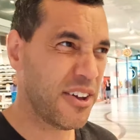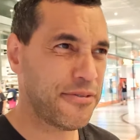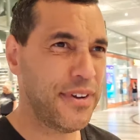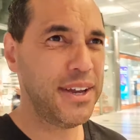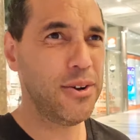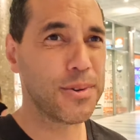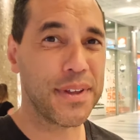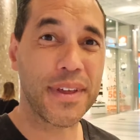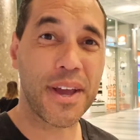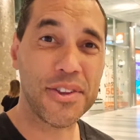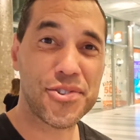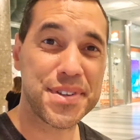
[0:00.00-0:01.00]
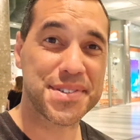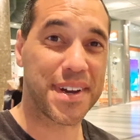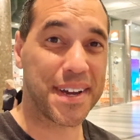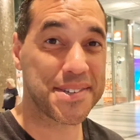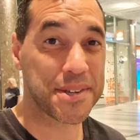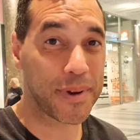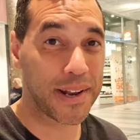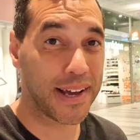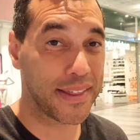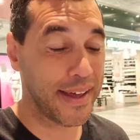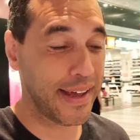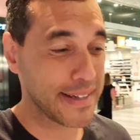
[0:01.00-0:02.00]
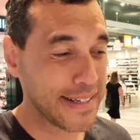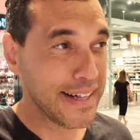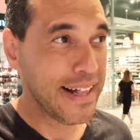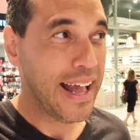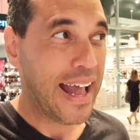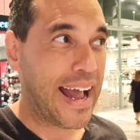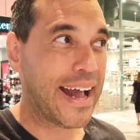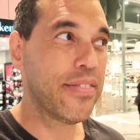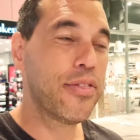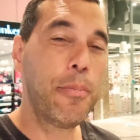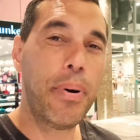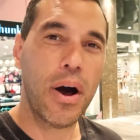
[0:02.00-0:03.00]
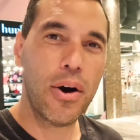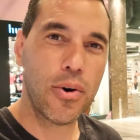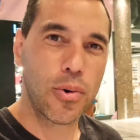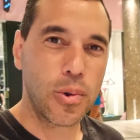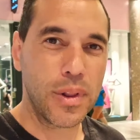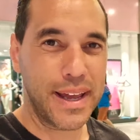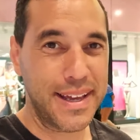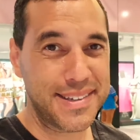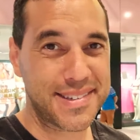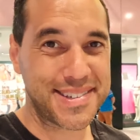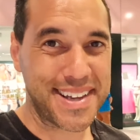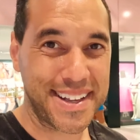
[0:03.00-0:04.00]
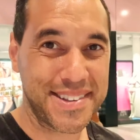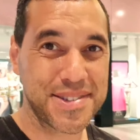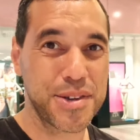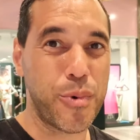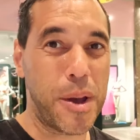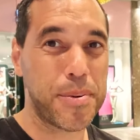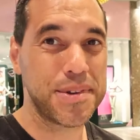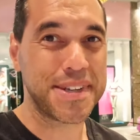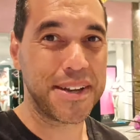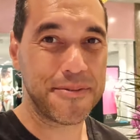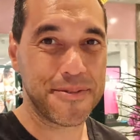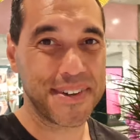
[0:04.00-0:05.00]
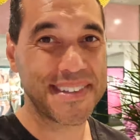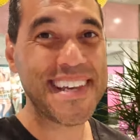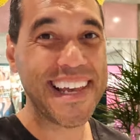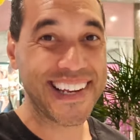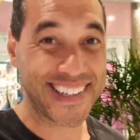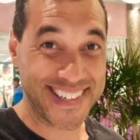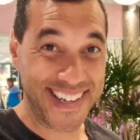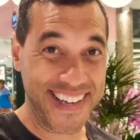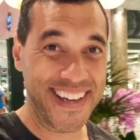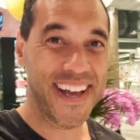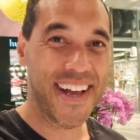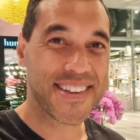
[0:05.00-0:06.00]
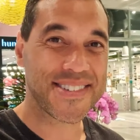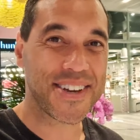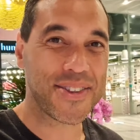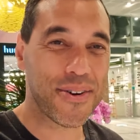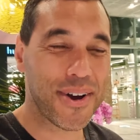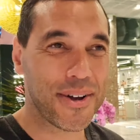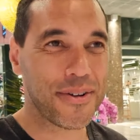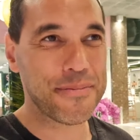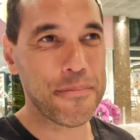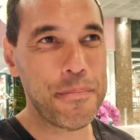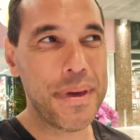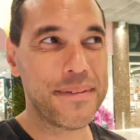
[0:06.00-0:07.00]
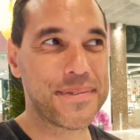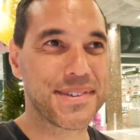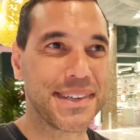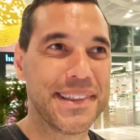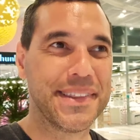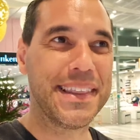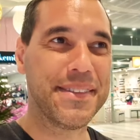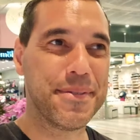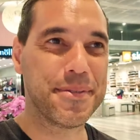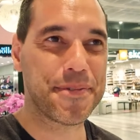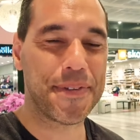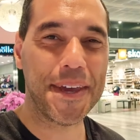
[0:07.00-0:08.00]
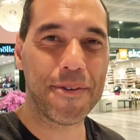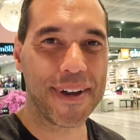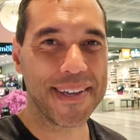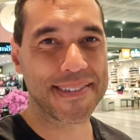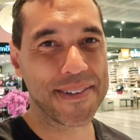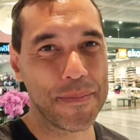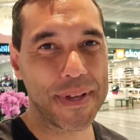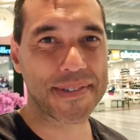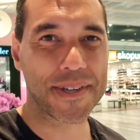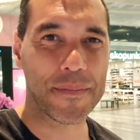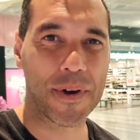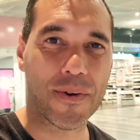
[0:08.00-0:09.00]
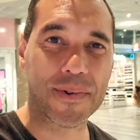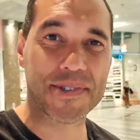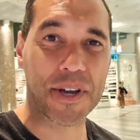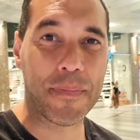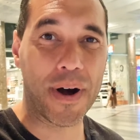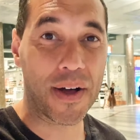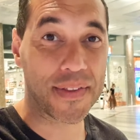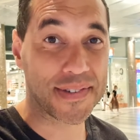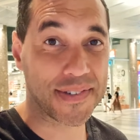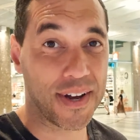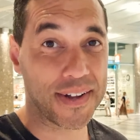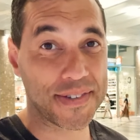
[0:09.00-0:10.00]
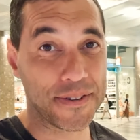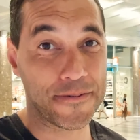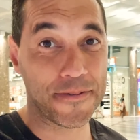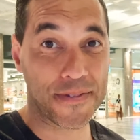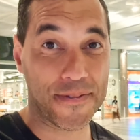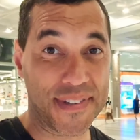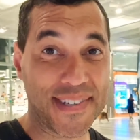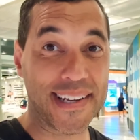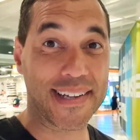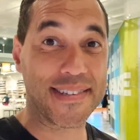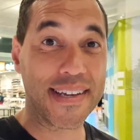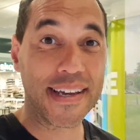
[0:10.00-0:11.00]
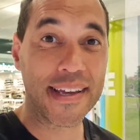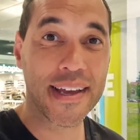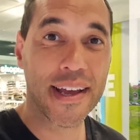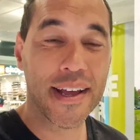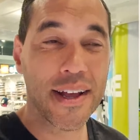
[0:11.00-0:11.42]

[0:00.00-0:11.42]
a field in the countryside, somewhere like that. And the pole is said to represent fertility. So there are myths and theories that Midsummer also marked the start of fertility,